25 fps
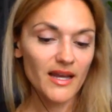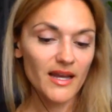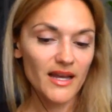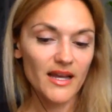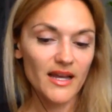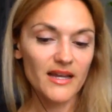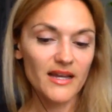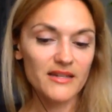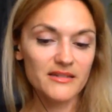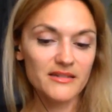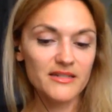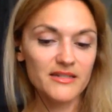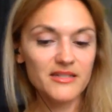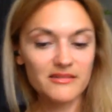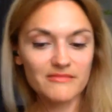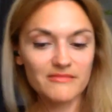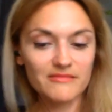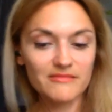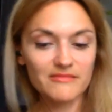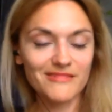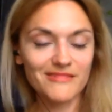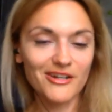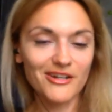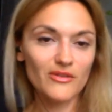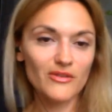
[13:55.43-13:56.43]
And,
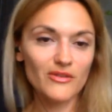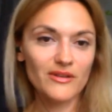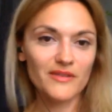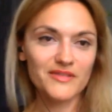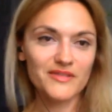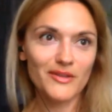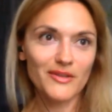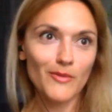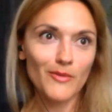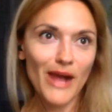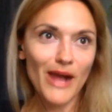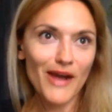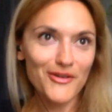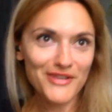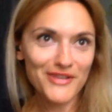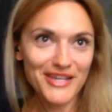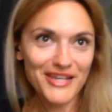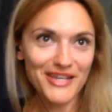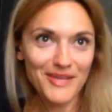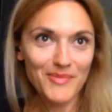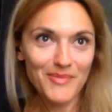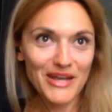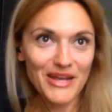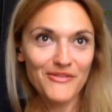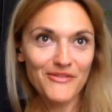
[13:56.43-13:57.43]
you know, I was like, wow, you can
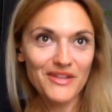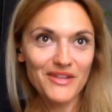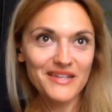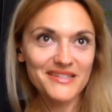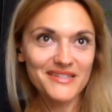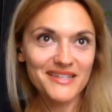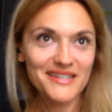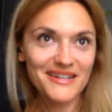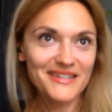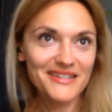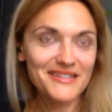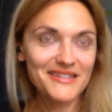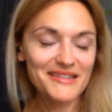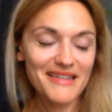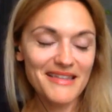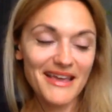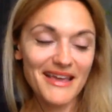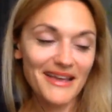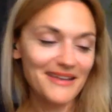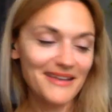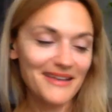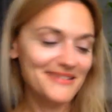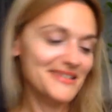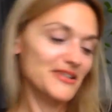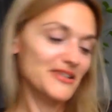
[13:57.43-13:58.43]
get paid for this, and it's a thing.